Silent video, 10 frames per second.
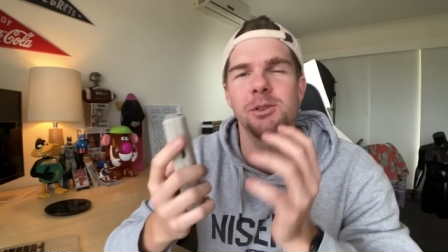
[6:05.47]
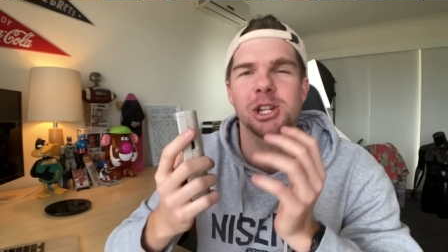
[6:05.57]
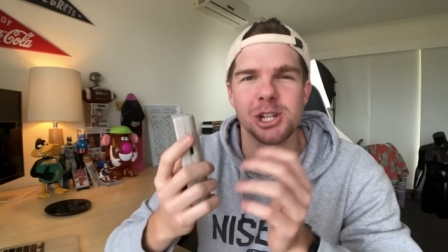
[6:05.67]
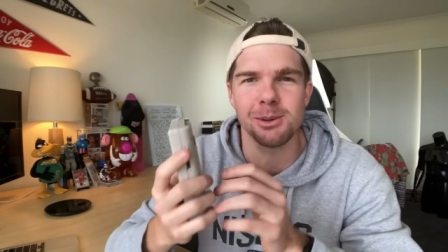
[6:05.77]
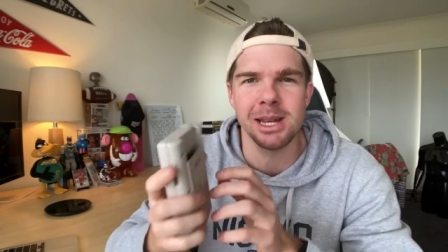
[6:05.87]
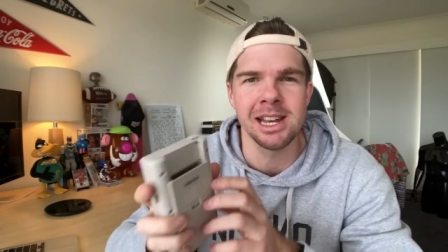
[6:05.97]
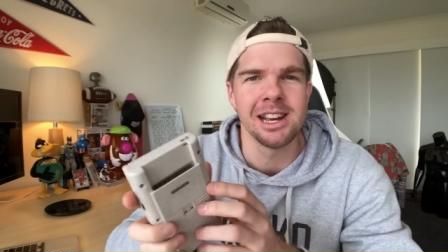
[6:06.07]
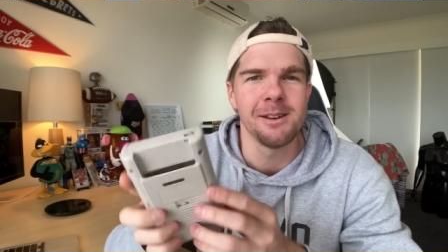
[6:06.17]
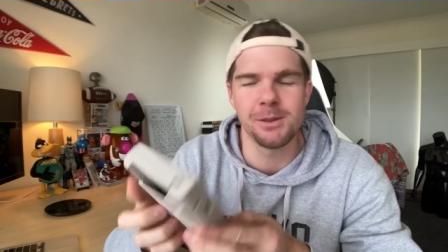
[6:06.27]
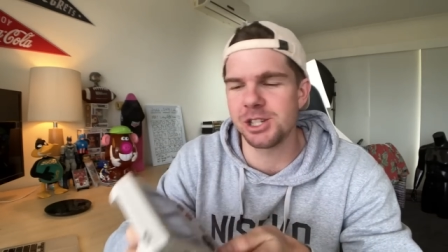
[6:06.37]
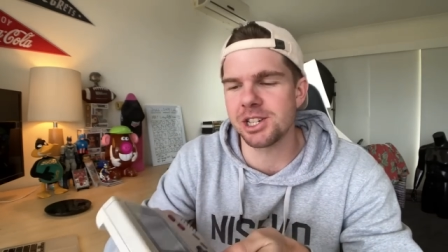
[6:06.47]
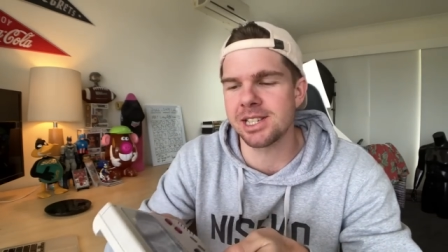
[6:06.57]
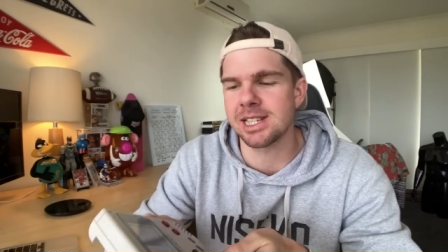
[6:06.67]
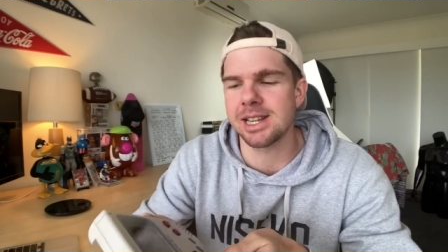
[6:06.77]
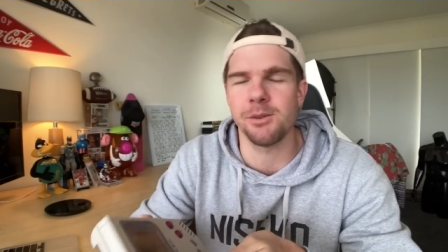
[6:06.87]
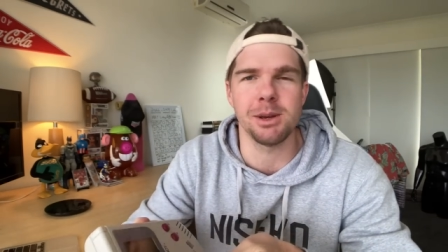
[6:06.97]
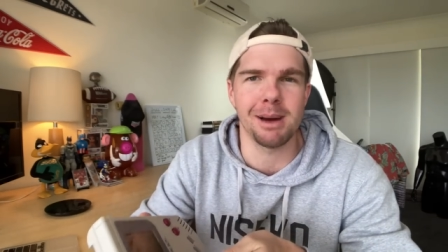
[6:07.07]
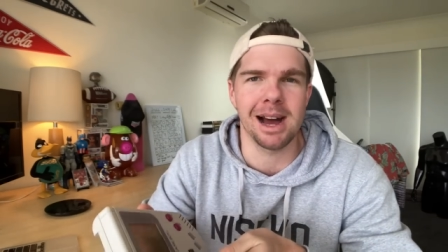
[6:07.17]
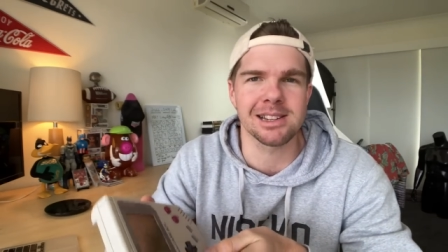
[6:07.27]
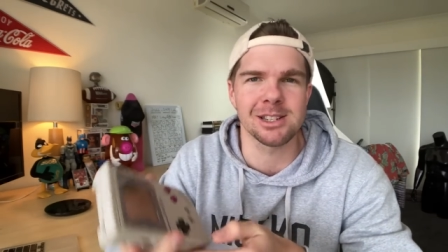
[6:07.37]
given it to me for just the 70
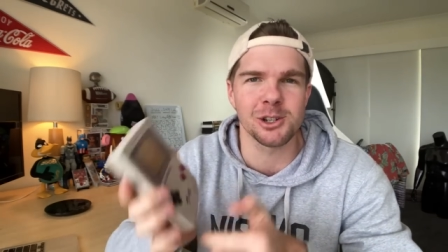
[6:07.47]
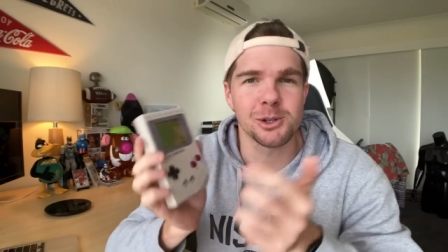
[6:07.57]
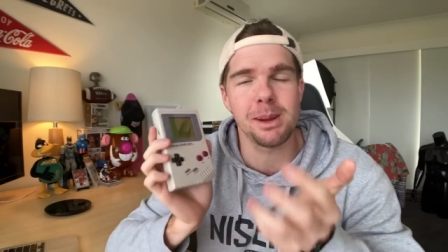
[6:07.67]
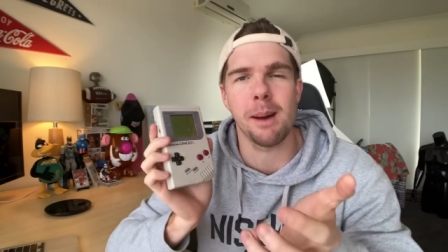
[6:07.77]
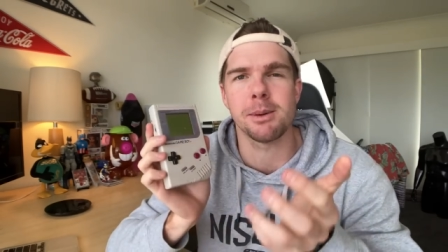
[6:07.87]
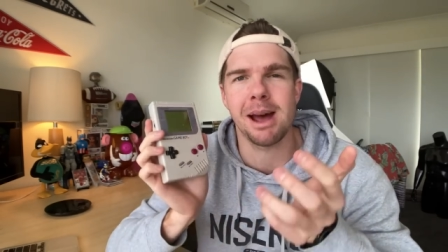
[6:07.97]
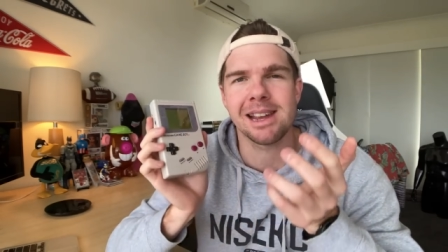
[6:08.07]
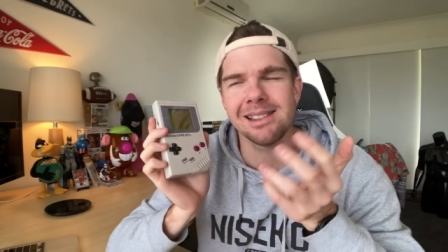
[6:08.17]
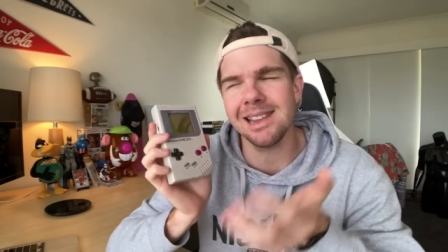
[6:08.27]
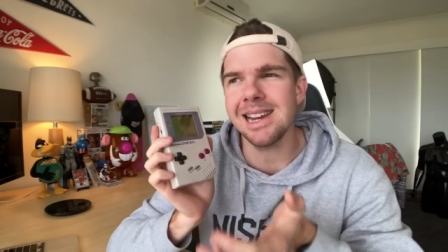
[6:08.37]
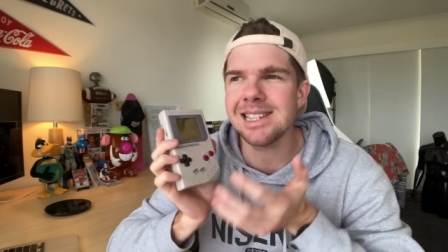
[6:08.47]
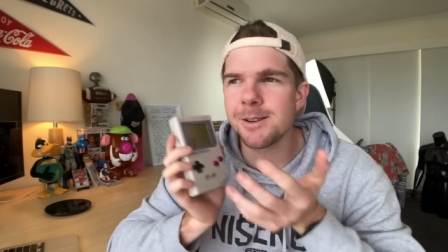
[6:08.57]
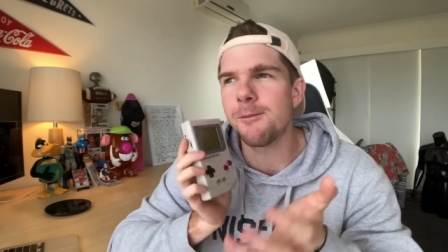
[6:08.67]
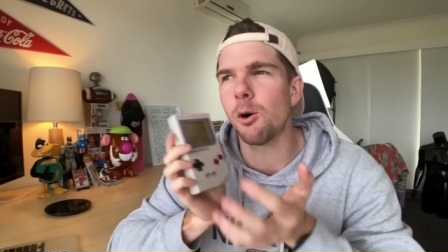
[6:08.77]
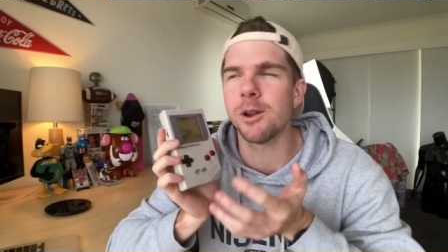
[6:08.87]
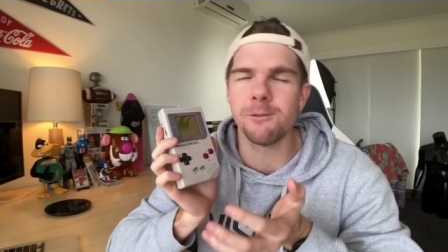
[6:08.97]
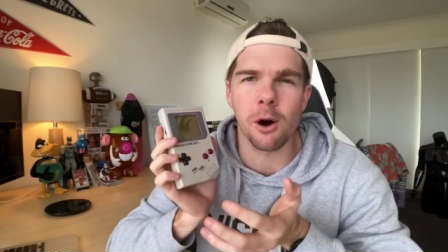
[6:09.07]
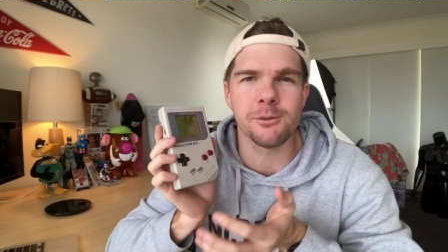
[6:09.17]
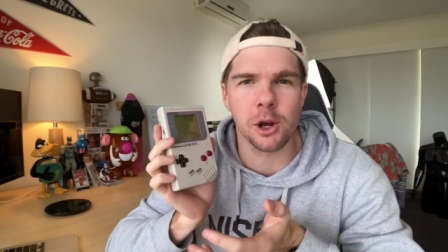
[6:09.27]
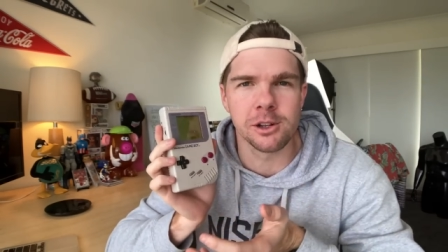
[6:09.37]
bucks. So I should be able to make at least
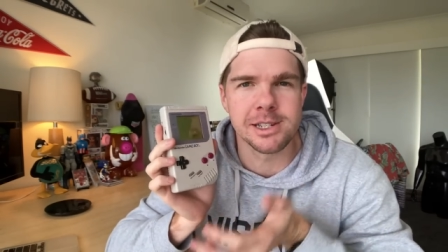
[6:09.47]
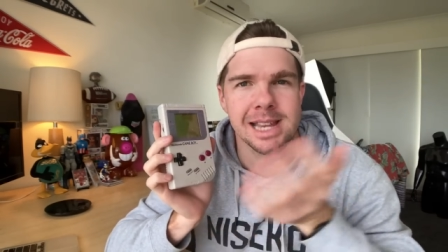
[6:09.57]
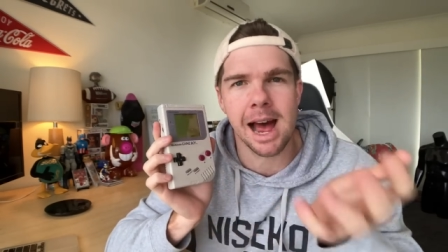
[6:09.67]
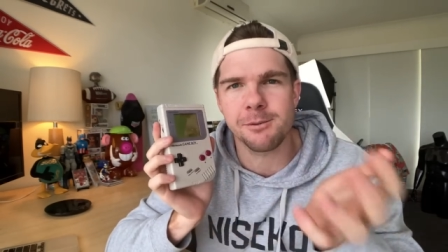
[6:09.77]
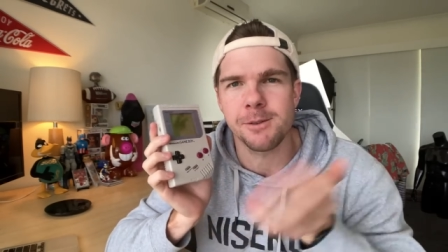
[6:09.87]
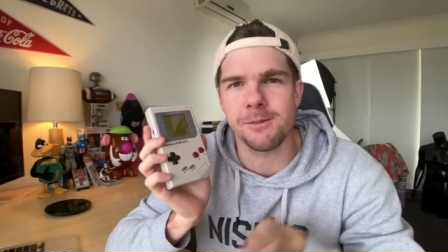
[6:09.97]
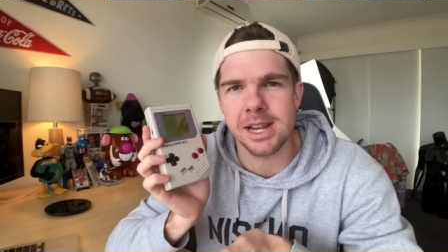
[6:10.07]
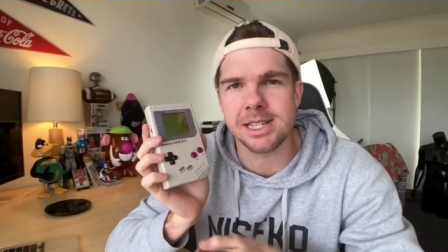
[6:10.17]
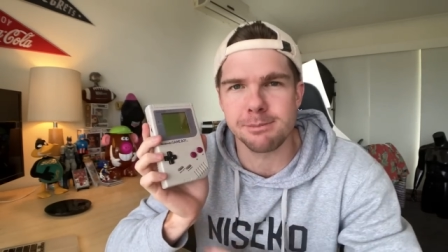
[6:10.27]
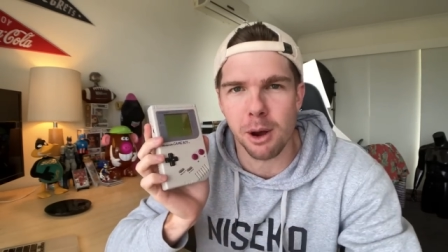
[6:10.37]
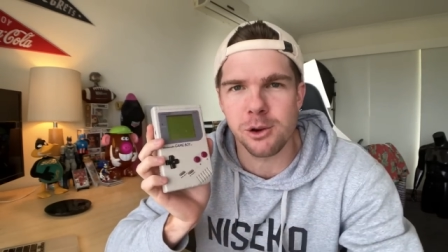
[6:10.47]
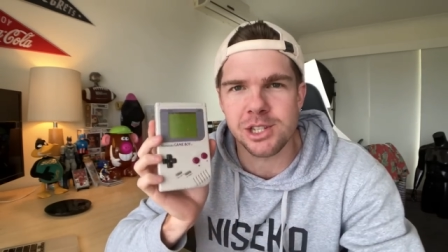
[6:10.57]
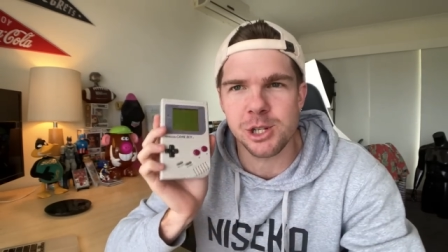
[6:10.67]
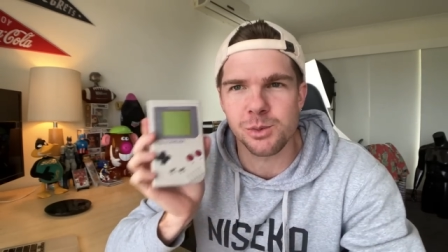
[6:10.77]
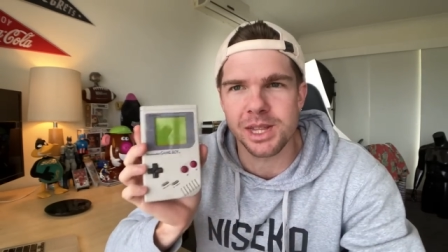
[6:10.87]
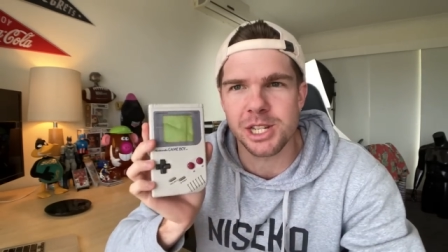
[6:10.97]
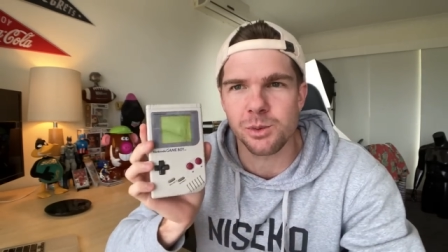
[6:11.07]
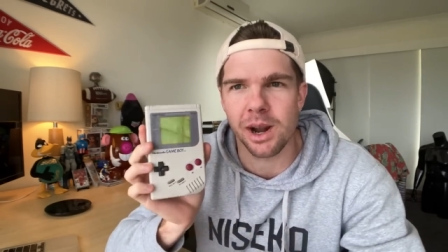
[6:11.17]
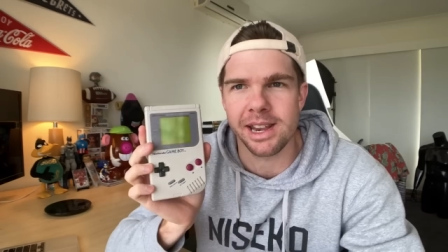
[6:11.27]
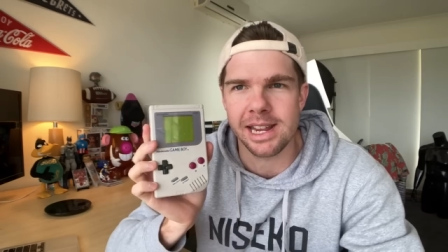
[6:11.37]
$45 after fees and postage with
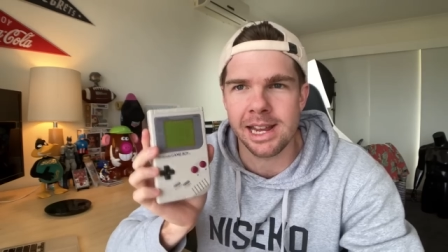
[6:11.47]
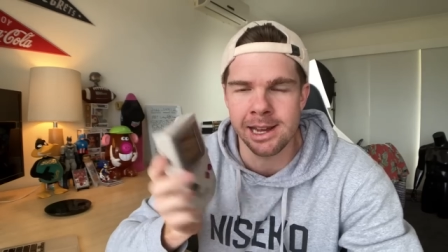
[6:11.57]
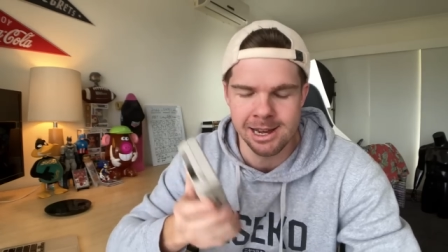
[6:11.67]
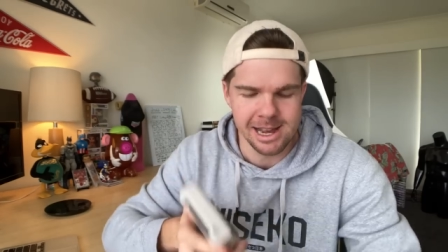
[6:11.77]
this one here.